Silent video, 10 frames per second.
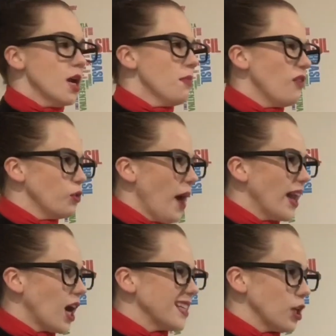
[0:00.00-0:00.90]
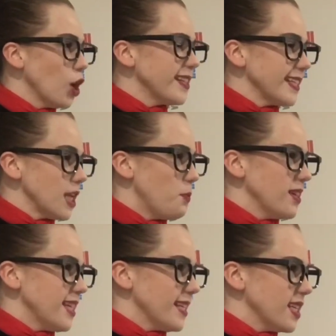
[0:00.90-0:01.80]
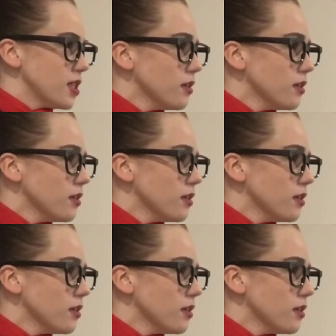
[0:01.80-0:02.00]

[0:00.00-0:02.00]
Marvel bad guys are not Disney princesses.